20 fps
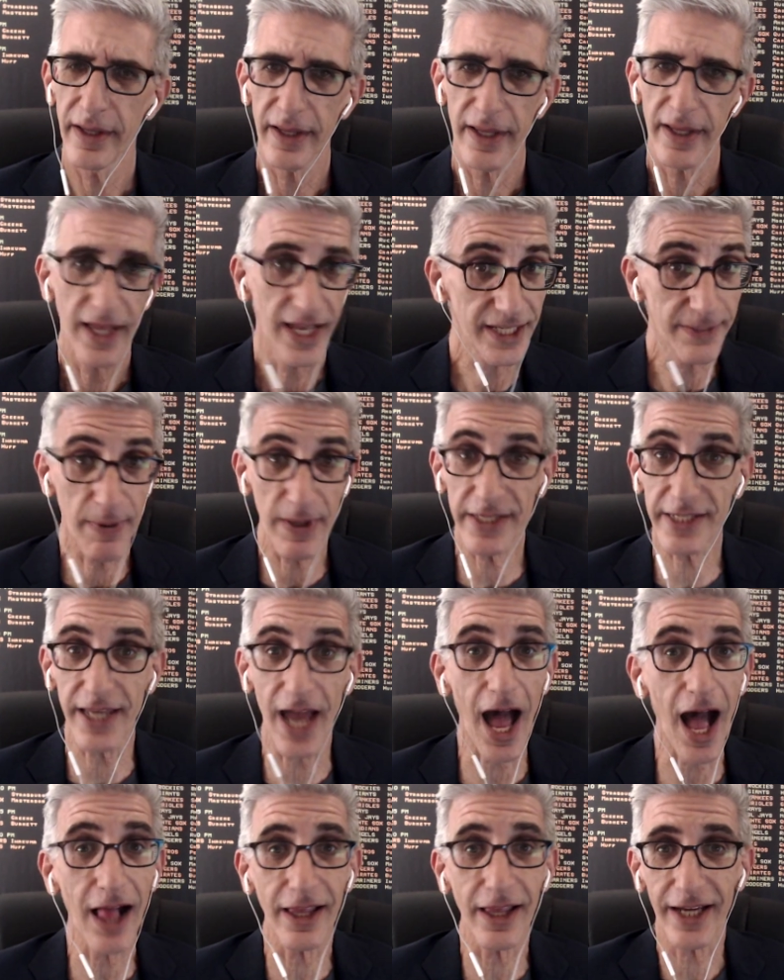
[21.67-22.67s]
It's been
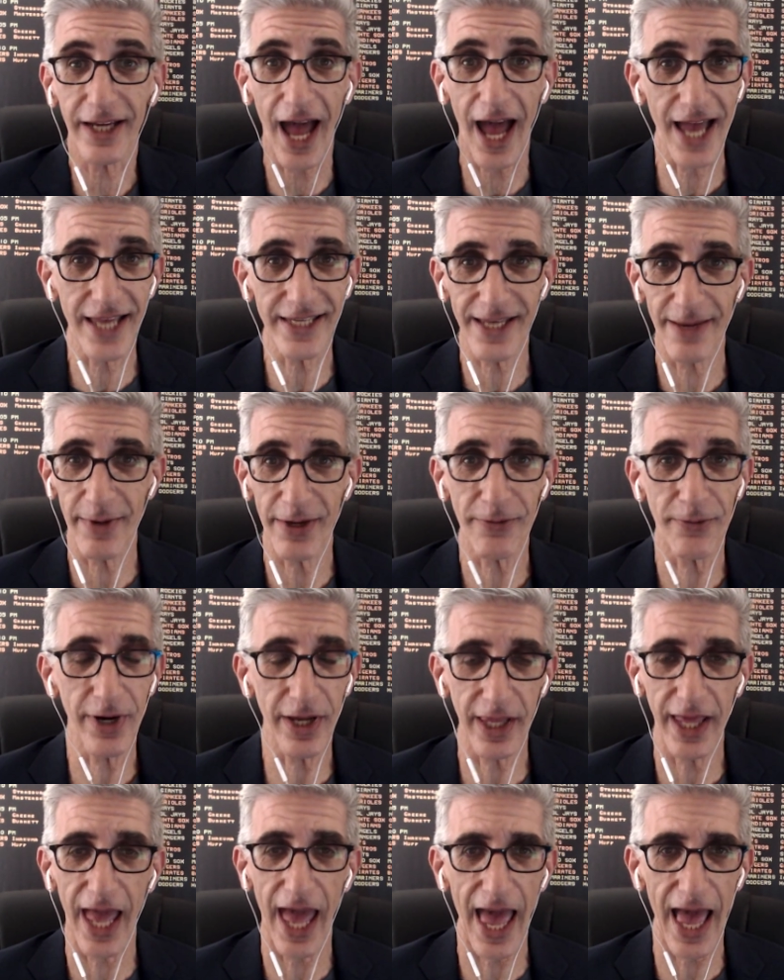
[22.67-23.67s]
solid, guys. I mean,
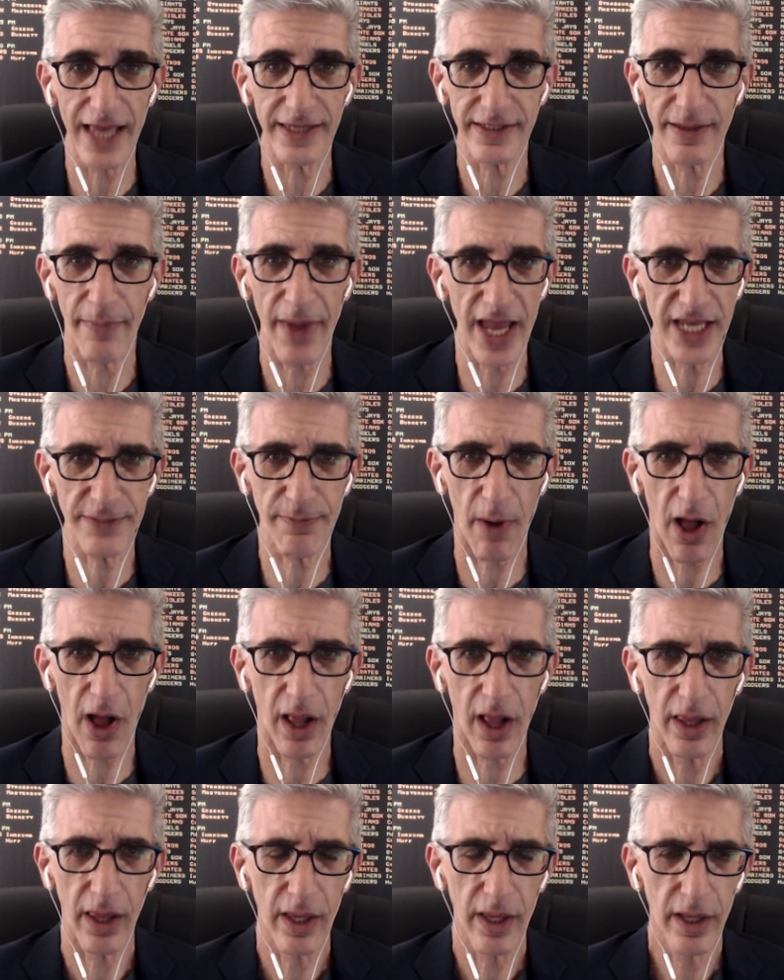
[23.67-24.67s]
really has. The
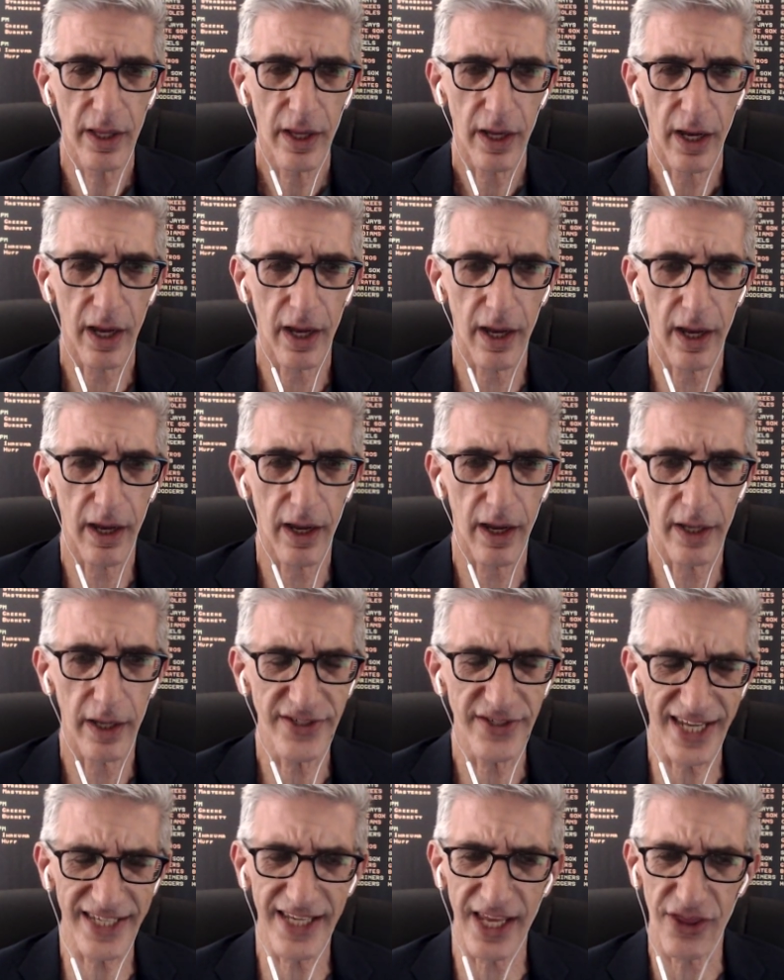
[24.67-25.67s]
baseball, uh,
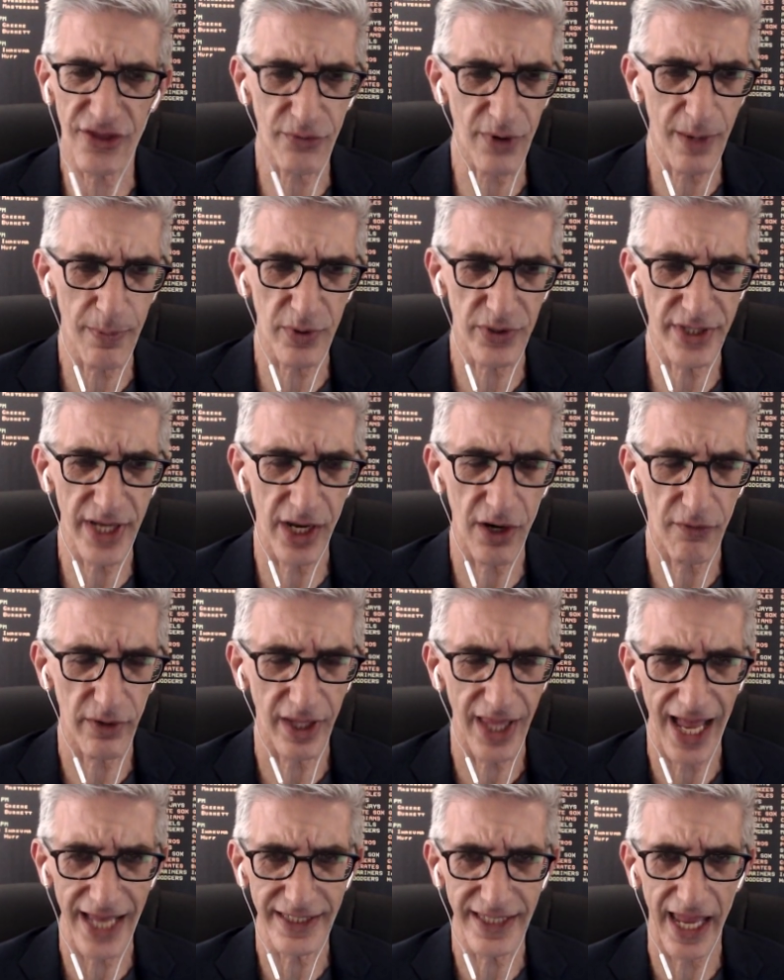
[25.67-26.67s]
sixty-three percent over
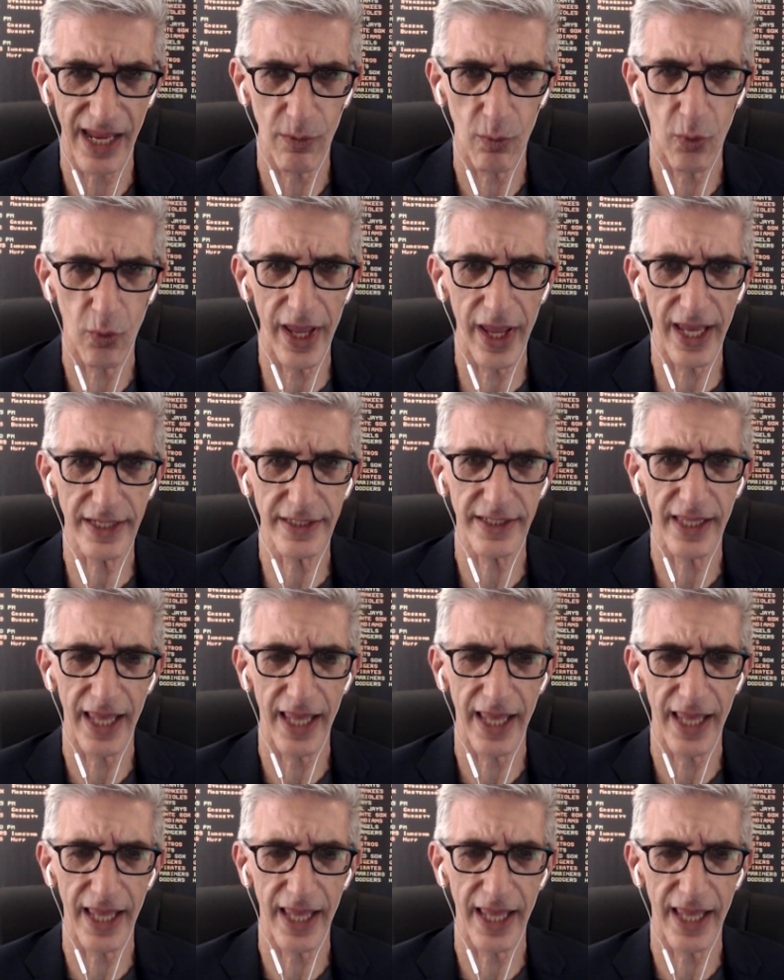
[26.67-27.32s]
the last eight weeks.